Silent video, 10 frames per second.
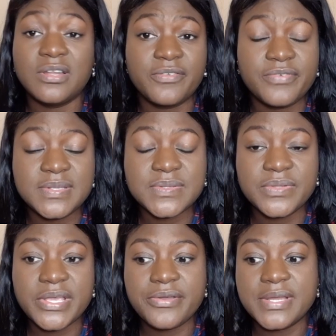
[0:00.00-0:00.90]
of free zone
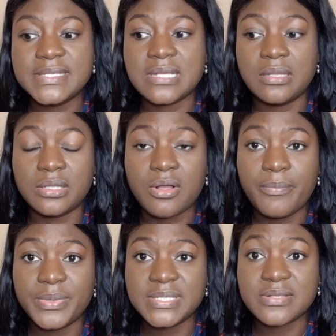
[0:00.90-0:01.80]
areas, a lot of
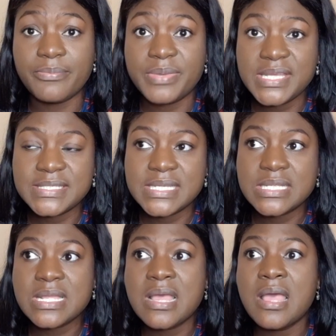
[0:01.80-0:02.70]
companies competing.